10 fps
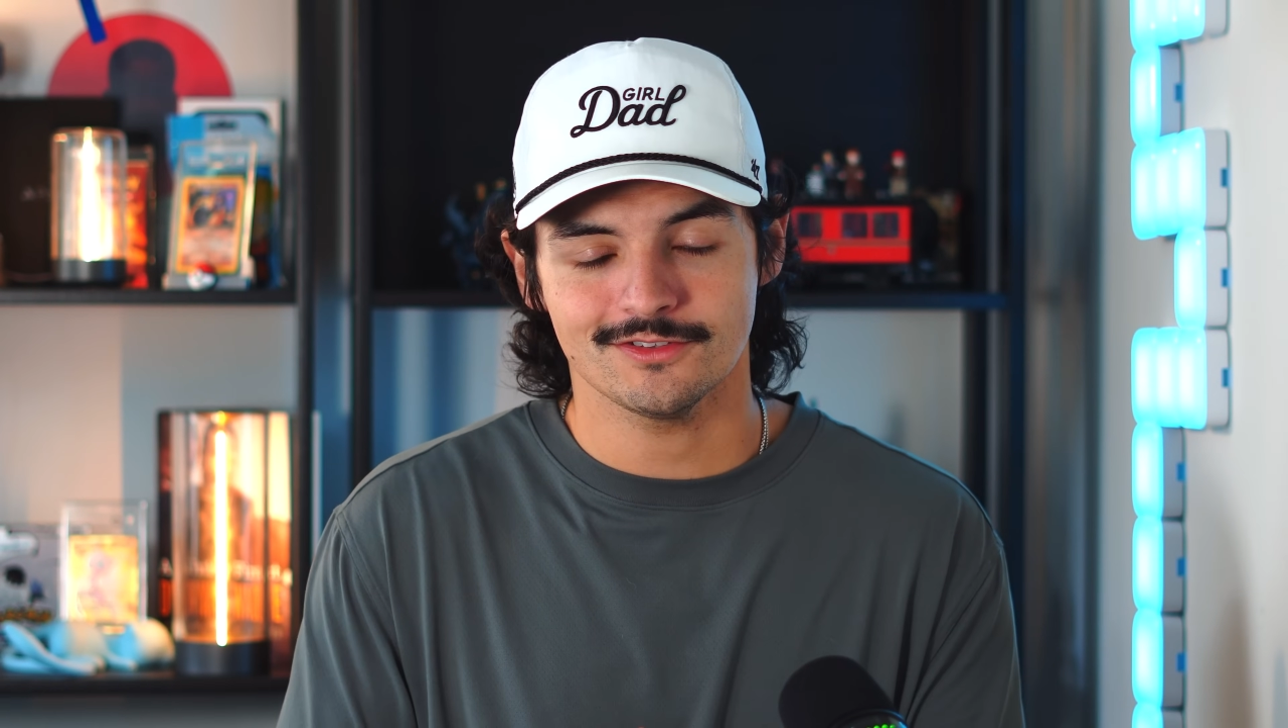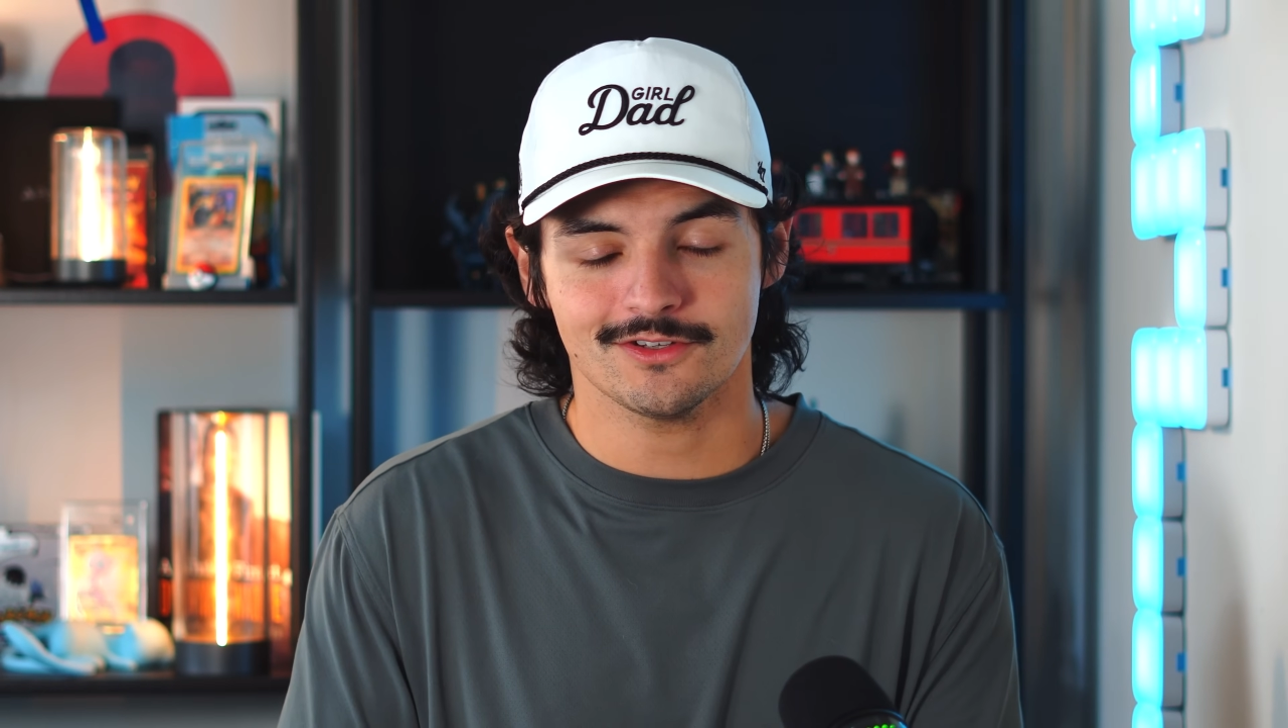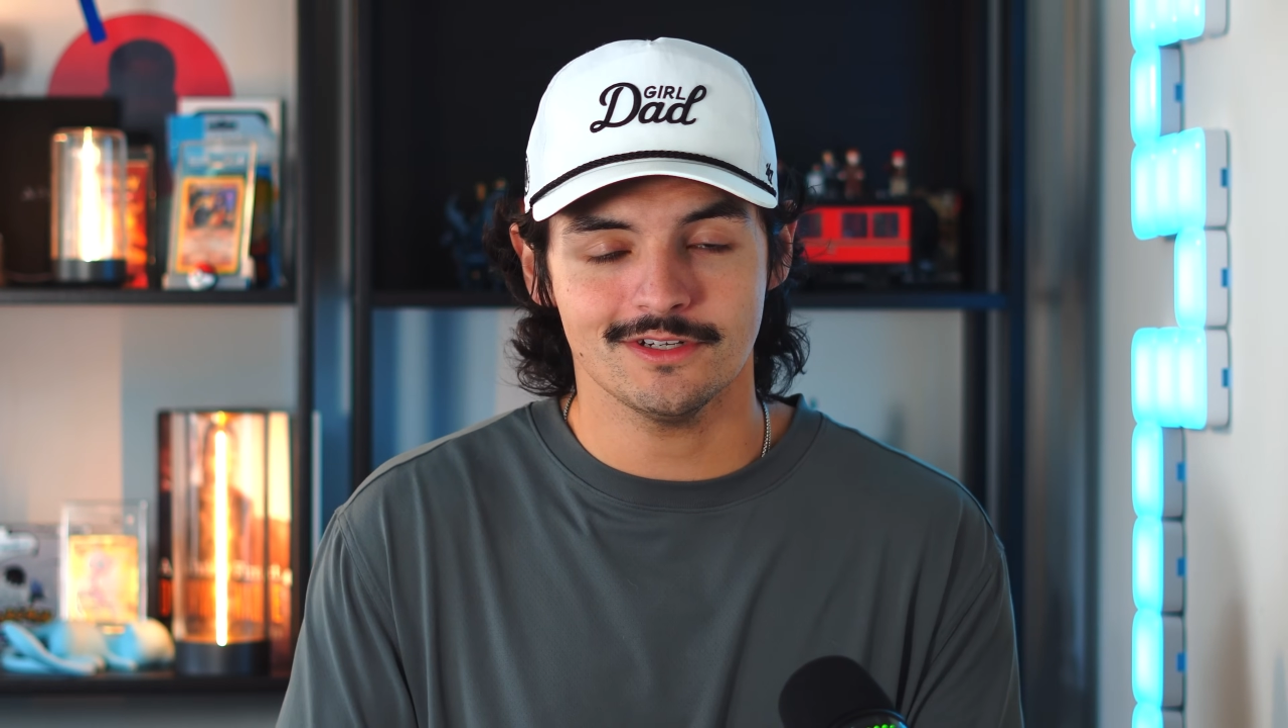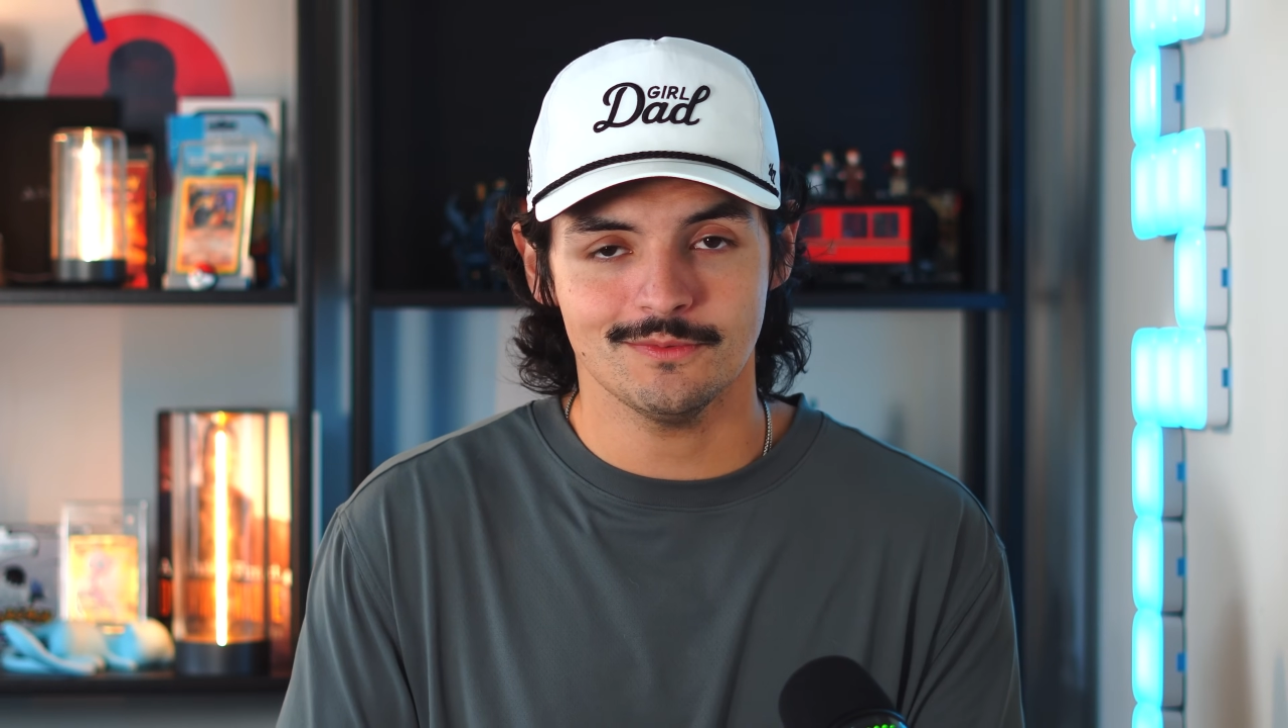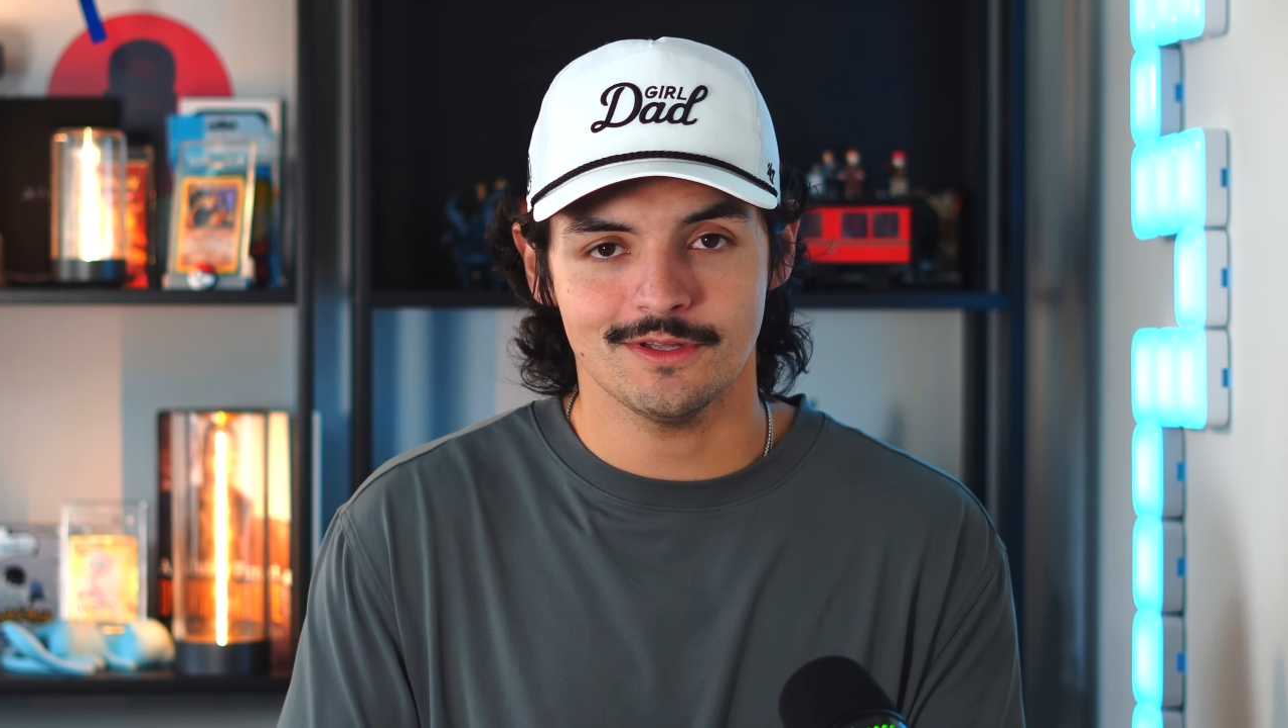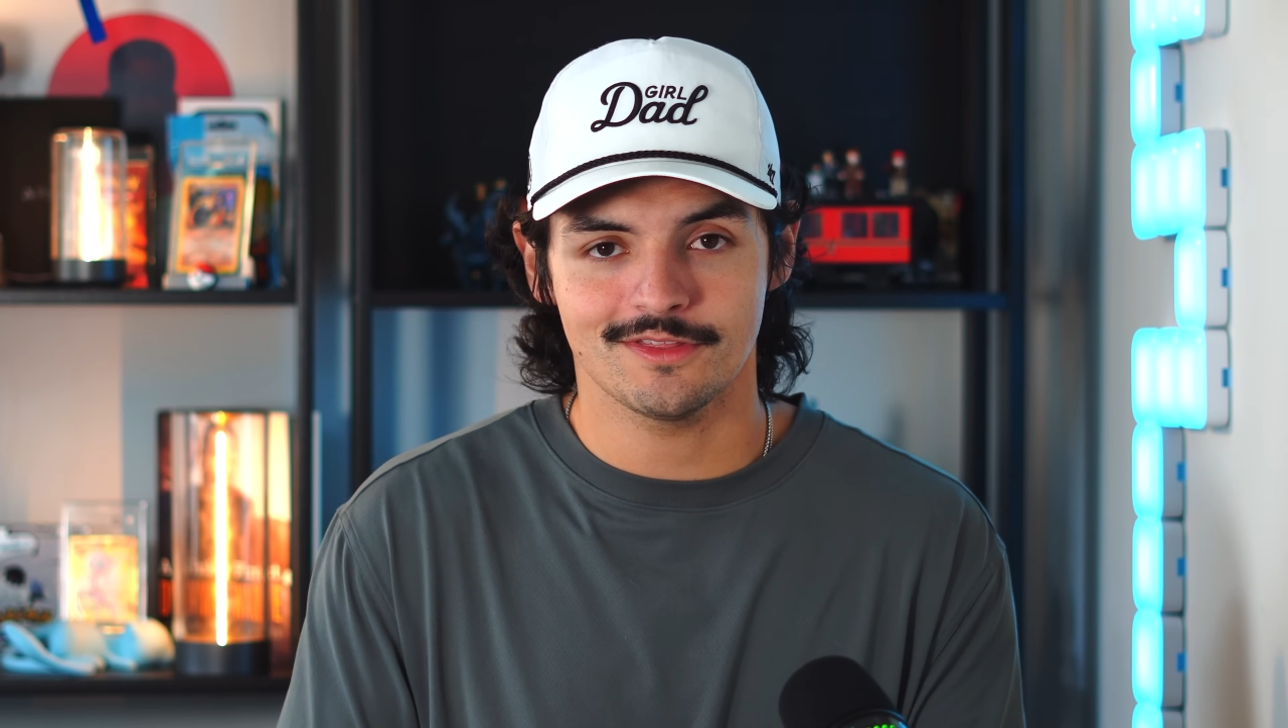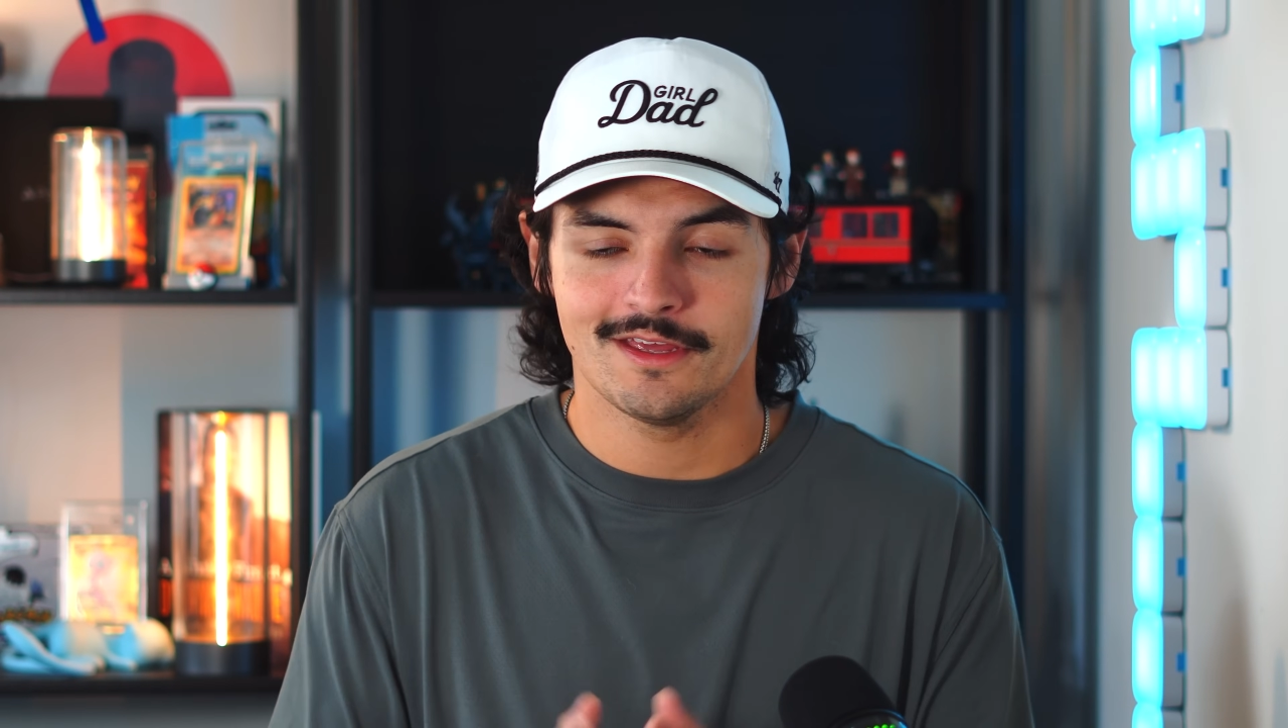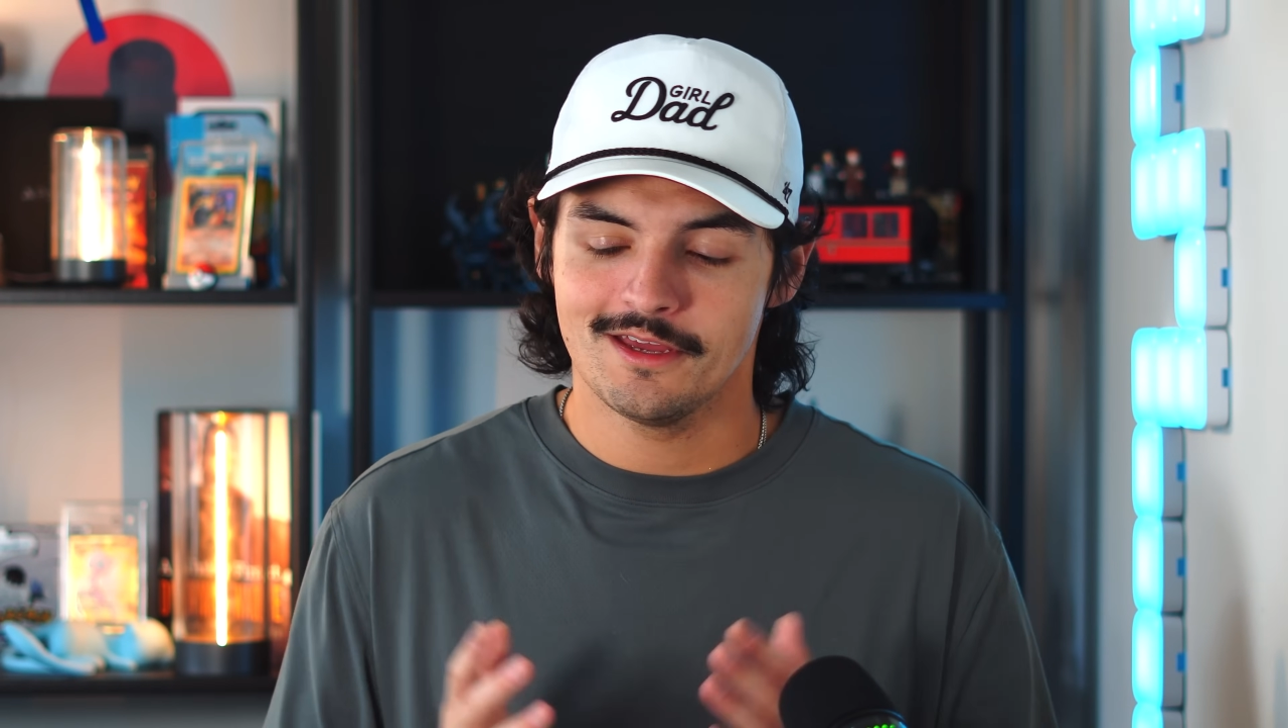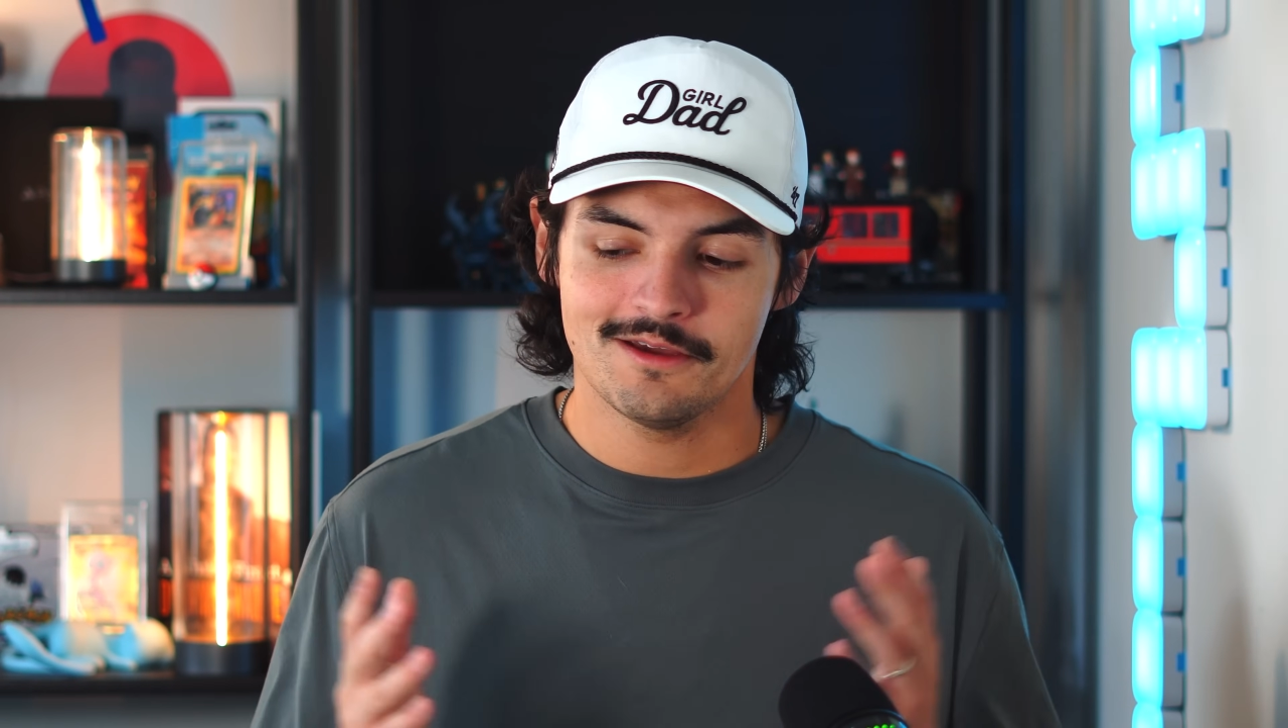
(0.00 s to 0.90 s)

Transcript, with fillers: starting with